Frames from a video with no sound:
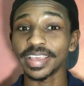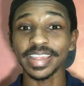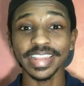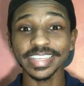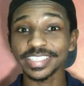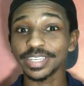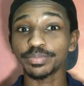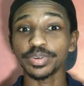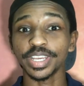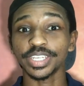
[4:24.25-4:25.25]
an
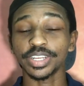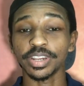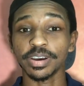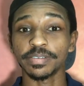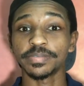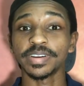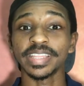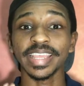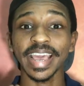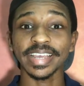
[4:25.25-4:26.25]
instant prediction of
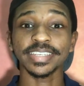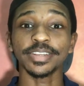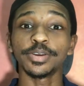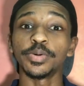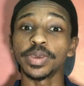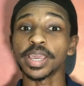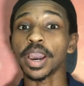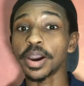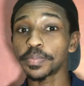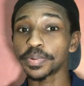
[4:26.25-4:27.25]
the asset
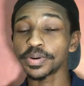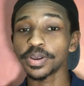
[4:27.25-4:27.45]
going up